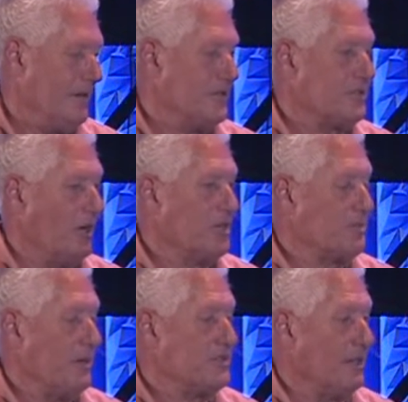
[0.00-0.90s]
He starts
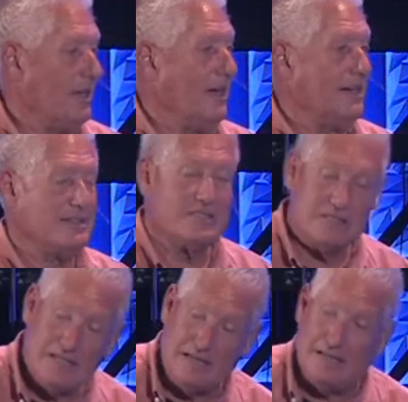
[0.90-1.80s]
by saying, I can
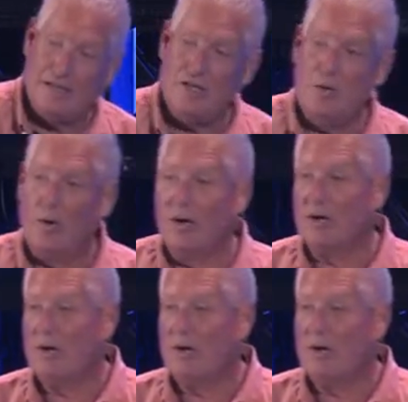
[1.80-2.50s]
see that you are